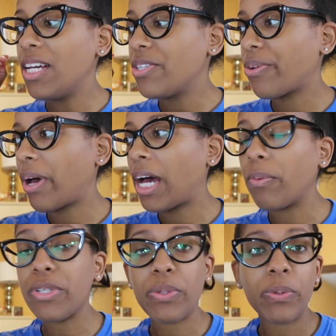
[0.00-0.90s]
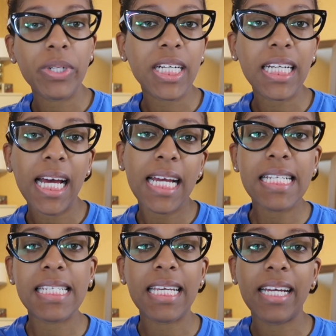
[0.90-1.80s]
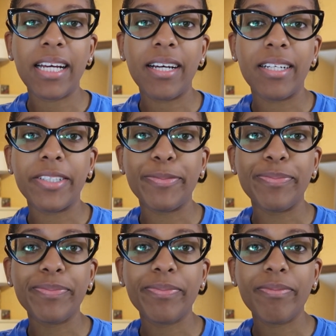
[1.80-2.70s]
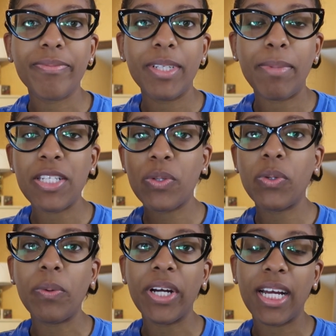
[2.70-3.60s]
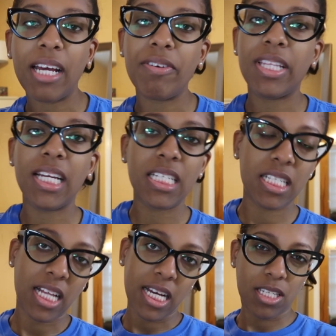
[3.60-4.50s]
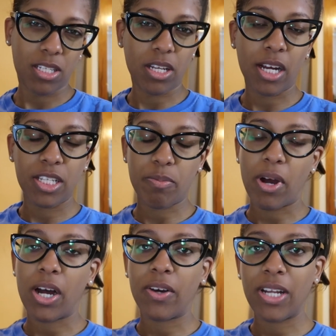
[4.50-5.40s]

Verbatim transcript: So I was organizing um, my schoolwork and everything because classes start tomorrow.